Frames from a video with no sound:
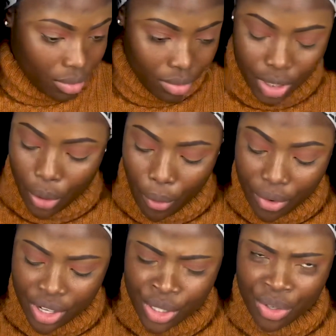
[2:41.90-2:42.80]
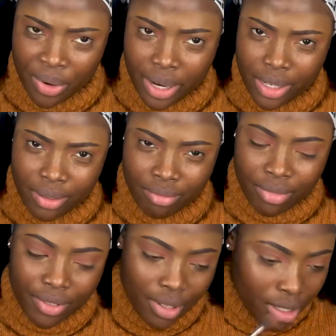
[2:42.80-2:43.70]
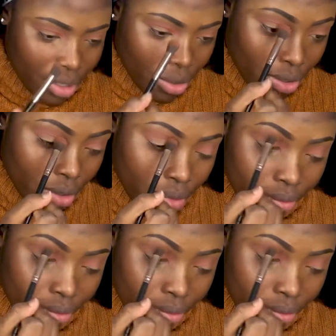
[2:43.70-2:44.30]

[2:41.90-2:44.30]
the orangey red, if that's it called.